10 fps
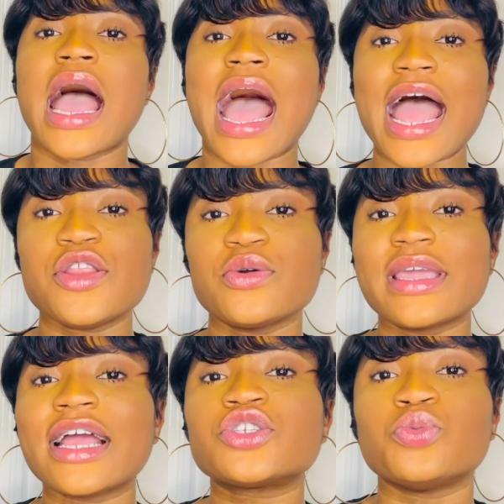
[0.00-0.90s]
and you
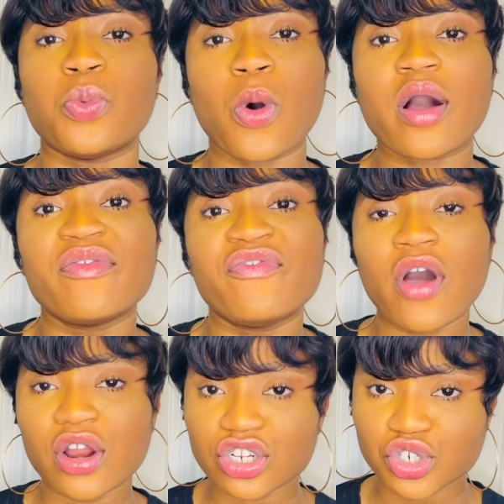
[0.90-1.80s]
get to work
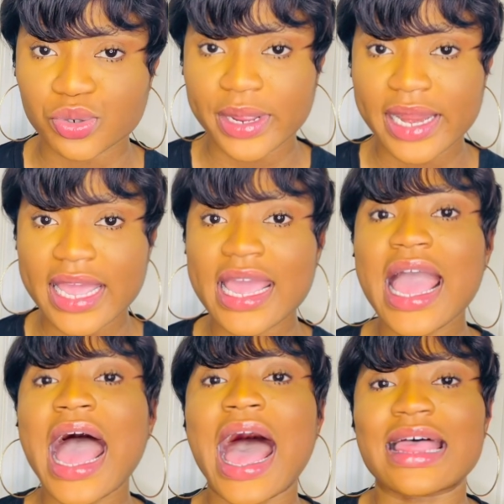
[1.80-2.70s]
voluntarily
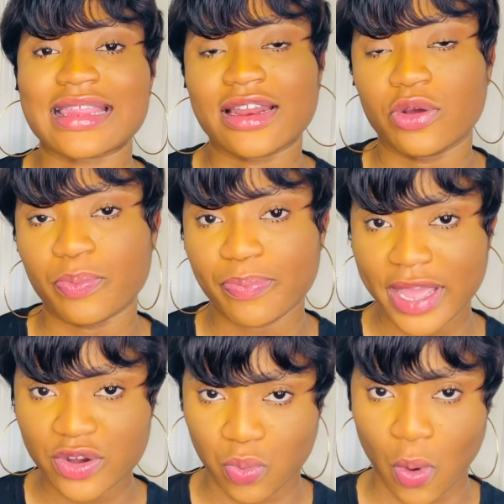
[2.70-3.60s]
as an
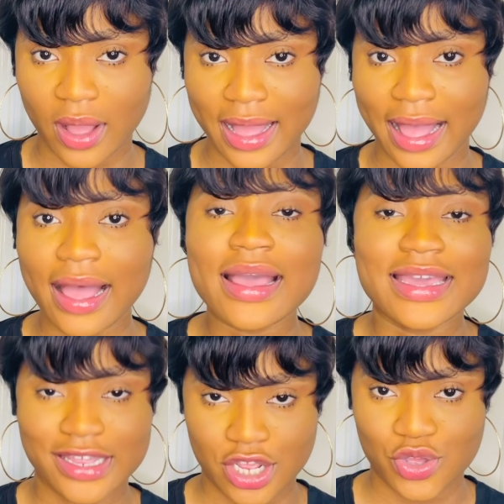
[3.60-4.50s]
unpaid worker
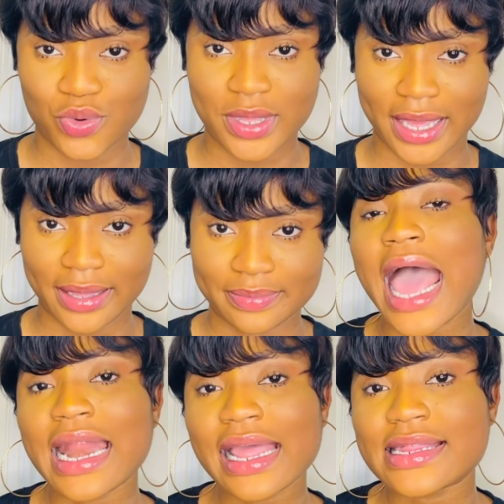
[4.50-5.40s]
in the UK.
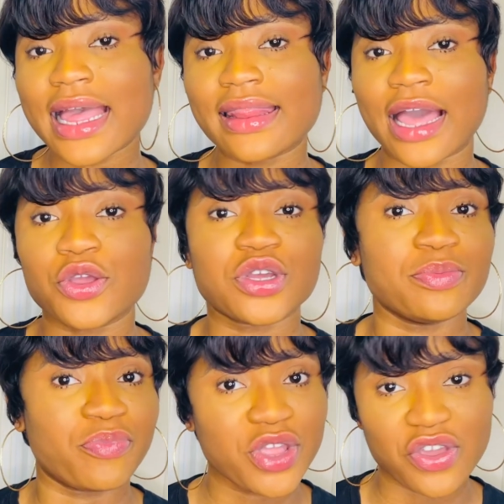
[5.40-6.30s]
And I said that you
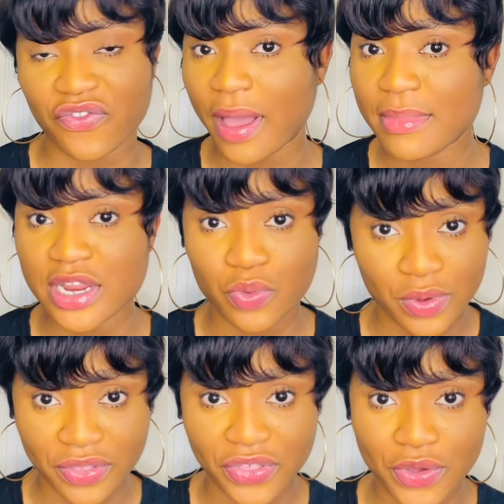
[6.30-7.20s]
can bring your family
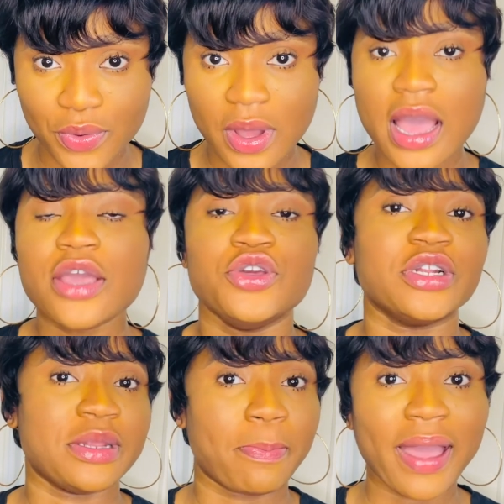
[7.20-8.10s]
with you, your
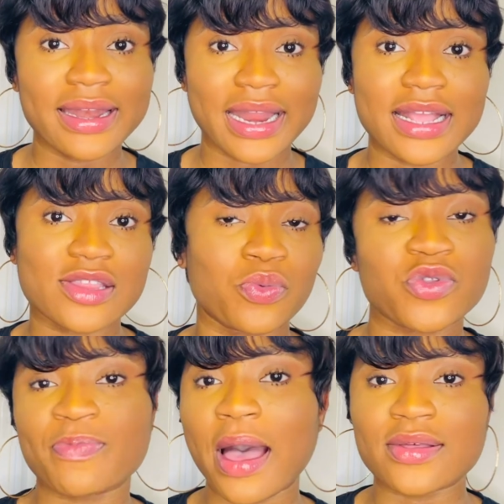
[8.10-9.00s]
dependents,
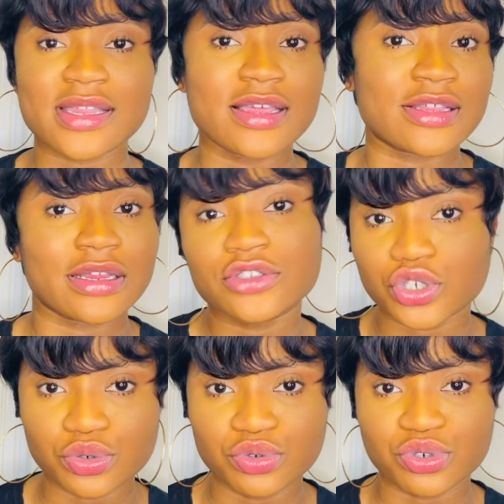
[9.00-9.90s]
spouses,
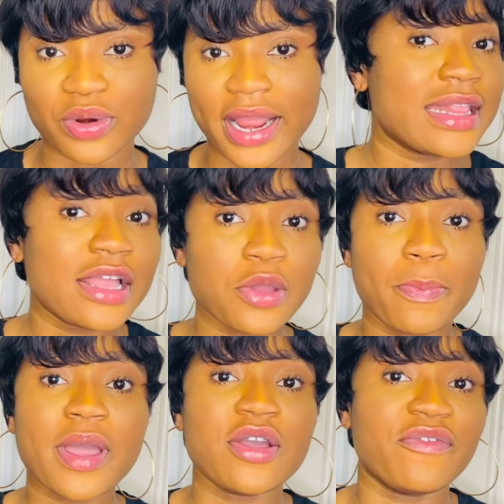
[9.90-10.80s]
children, and then you
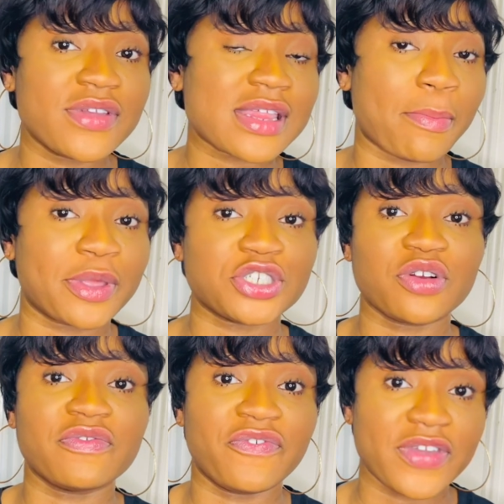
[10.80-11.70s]
pay your visa
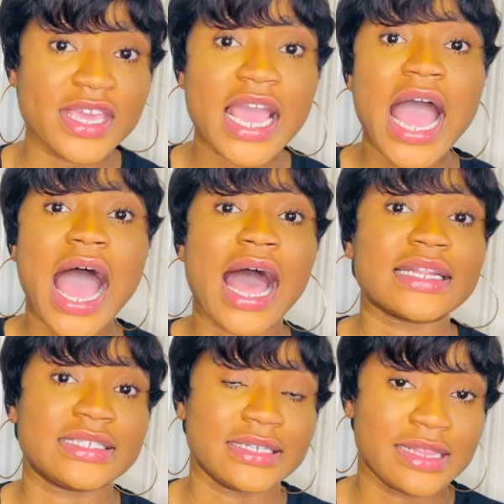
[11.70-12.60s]
application fee
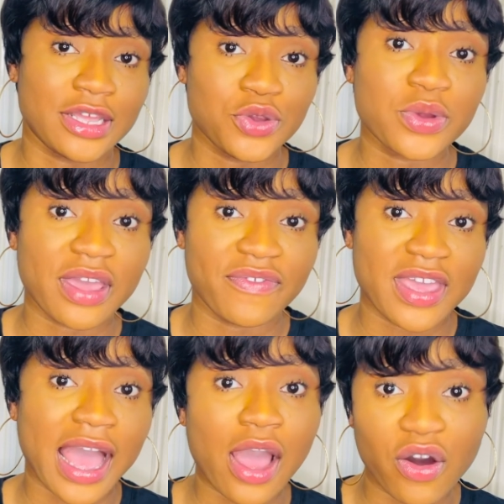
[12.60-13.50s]
at the UK
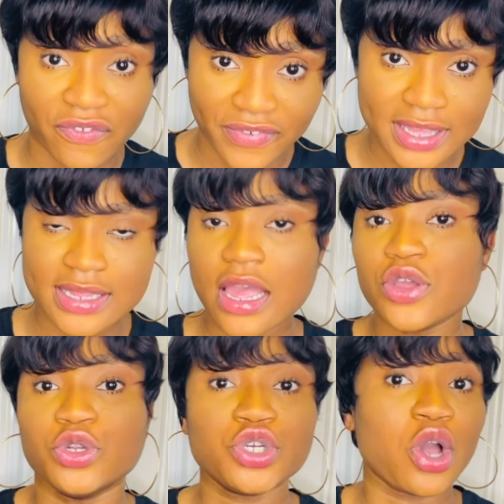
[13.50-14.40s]
VI office.
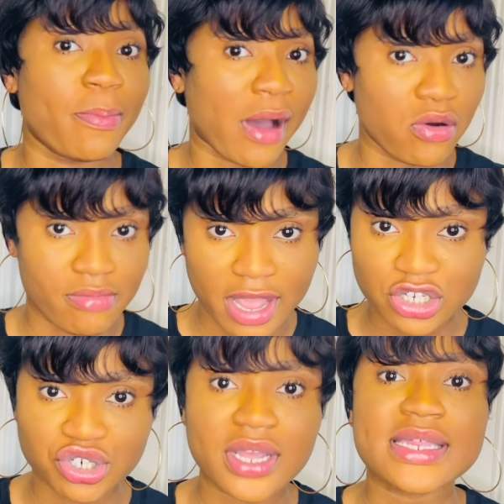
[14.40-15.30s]
You do your
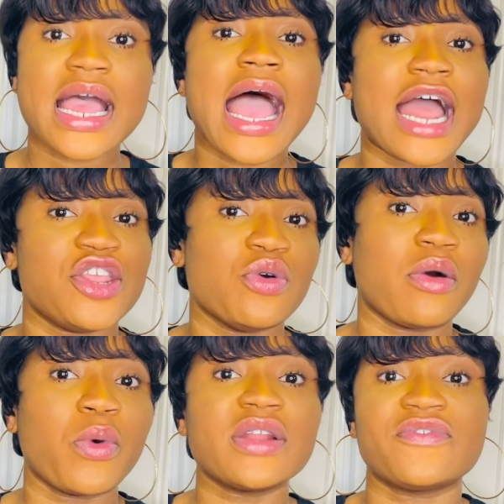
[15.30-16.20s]
biometrics and you
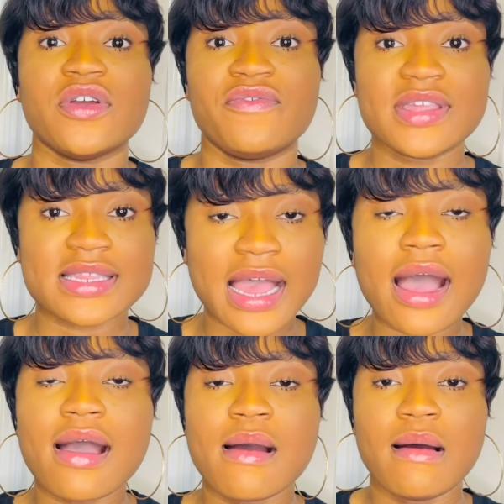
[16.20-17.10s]
await for your
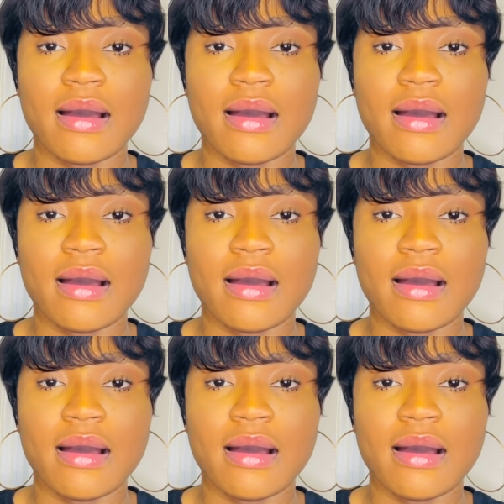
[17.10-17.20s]
visa